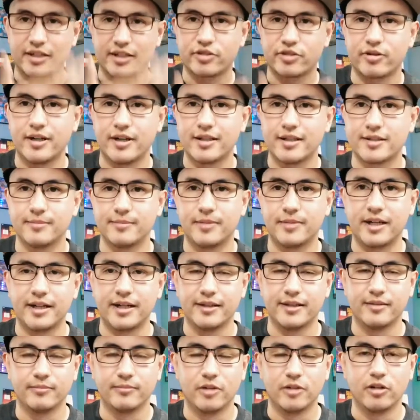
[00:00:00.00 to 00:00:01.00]
trying to
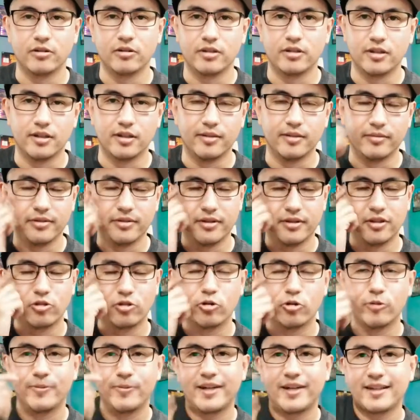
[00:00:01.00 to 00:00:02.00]
buy the
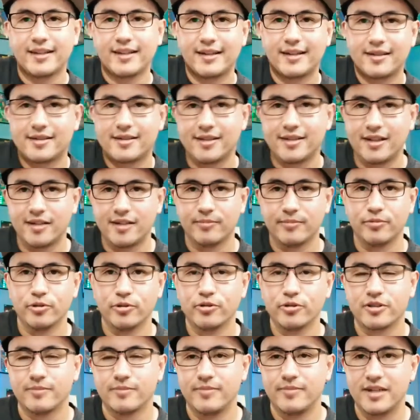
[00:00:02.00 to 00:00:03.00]
Coolpad Legacy on
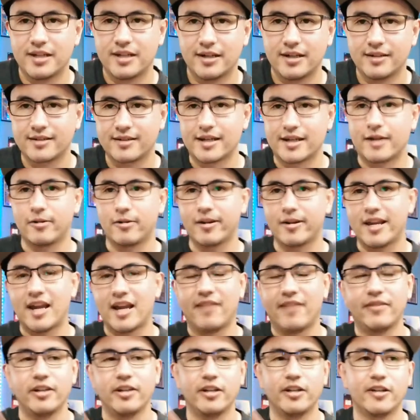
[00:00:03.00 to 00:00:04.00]
Boost, because I already
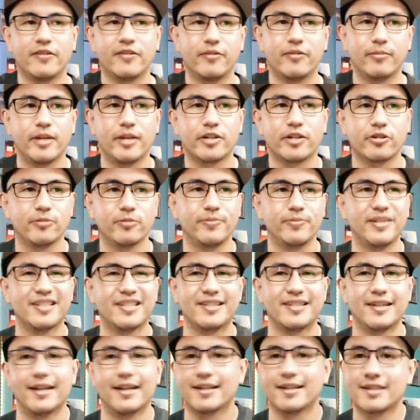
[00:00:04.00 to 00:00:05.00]
have it here for Metro
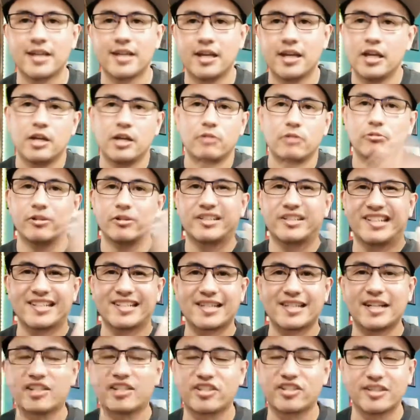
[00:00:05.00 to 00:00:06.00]
PCS. Which
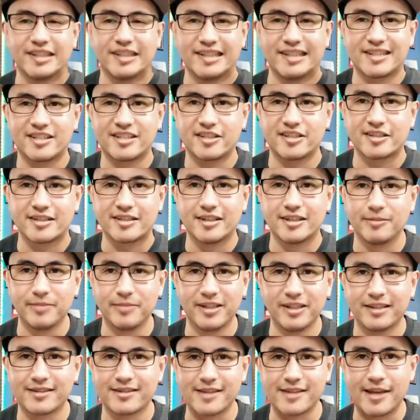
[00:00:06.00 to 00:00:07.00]
essentially it's just going to
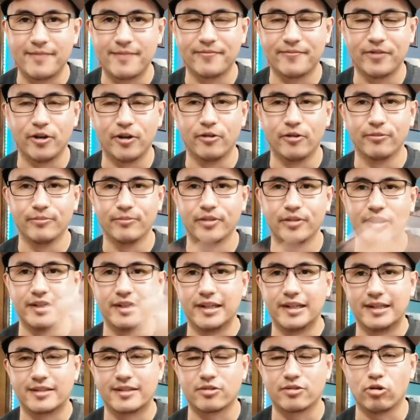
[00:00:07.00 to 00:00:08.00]
be the same phone, but
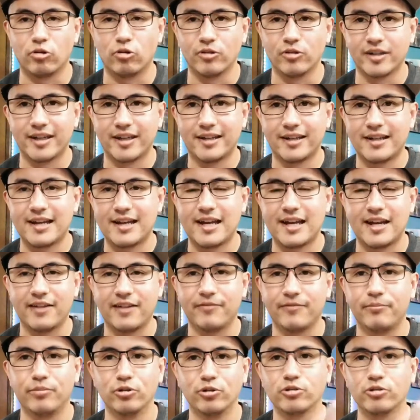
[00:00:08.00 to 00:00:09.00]
it's only going to
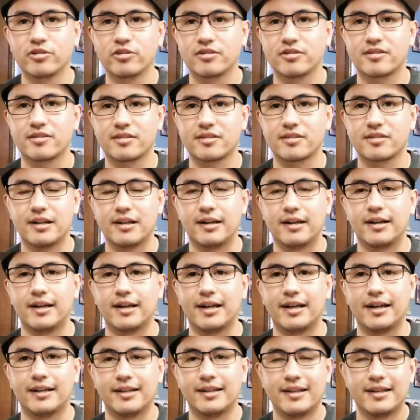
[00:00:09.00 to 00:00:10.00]
have Boost's
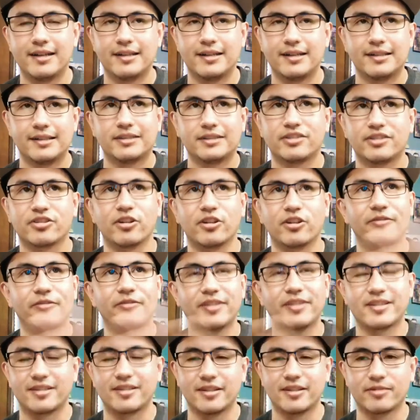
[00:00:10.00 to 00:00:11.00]

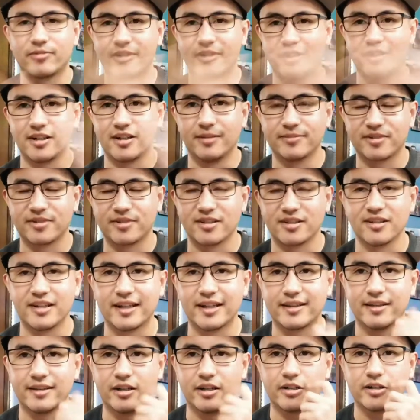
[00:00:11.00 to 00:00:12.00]
services when it comes to
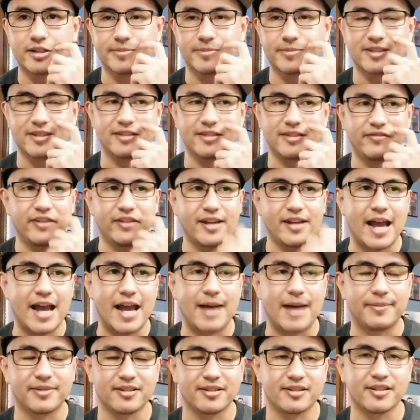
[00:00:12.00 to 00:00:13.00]
like their specific
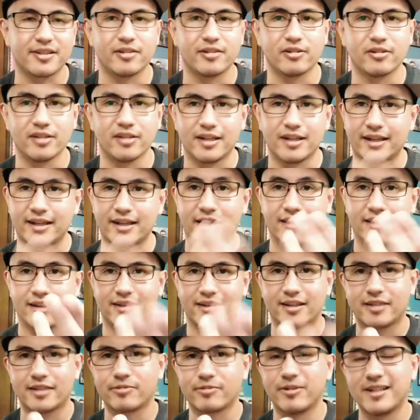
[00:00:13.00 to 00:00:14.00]
apps, etc., like that.
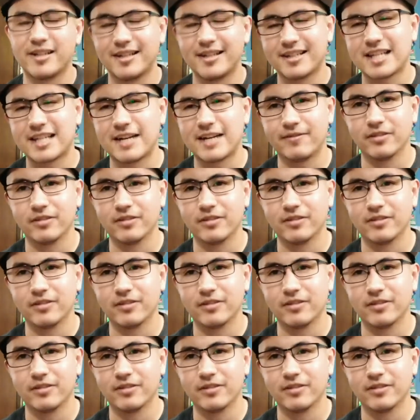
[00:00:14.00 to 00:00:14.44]
Like, this one does have a